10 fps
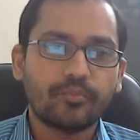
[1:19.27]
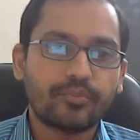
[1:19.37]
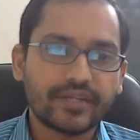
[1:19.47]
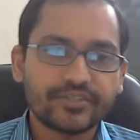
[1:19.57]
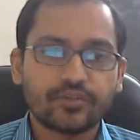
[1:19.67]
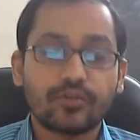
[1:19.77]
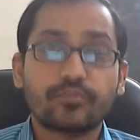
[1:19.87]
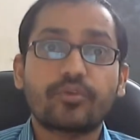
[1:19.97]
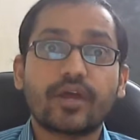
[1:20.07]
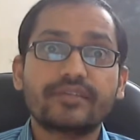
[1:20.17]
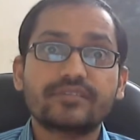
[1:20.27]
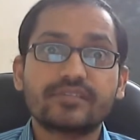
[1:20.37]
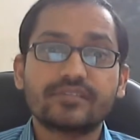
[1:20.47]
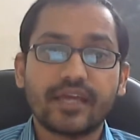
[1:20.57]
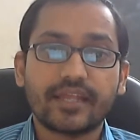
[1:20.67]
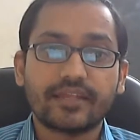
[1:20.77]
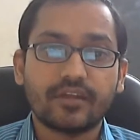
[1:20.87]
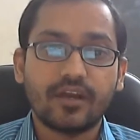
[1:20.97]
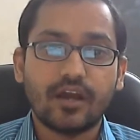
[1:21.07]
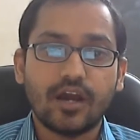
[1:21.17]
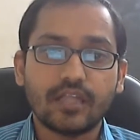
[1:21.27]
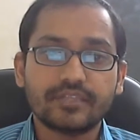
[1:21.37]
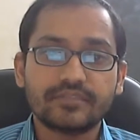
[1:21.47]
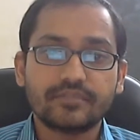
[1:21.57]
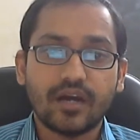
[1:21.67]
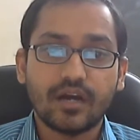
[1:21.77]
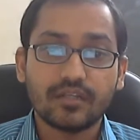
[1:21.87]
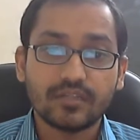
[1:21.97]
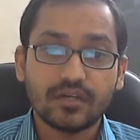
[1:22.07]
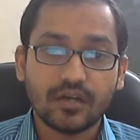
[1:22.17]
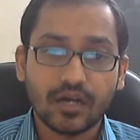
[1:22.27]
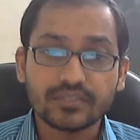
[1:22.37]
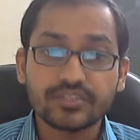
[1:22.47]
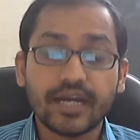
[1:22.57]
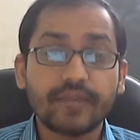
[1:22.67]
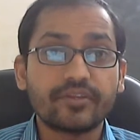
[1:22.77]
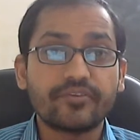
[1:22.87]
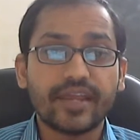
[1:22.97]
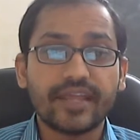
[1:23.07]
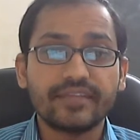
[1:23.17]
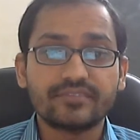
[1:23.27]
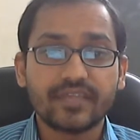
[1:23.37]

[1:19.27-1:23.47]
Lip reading: pressure on prices and untimely rains